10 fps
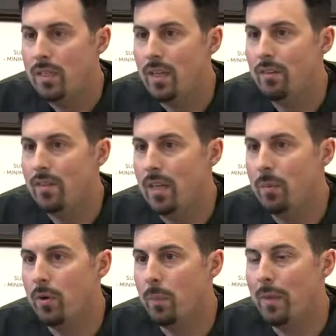the FDA
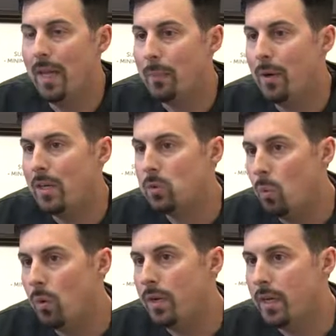put a black box
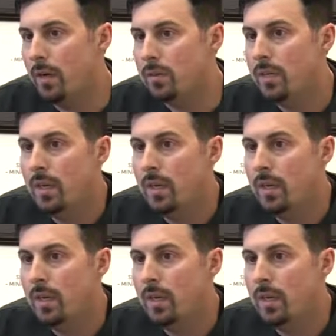warning out,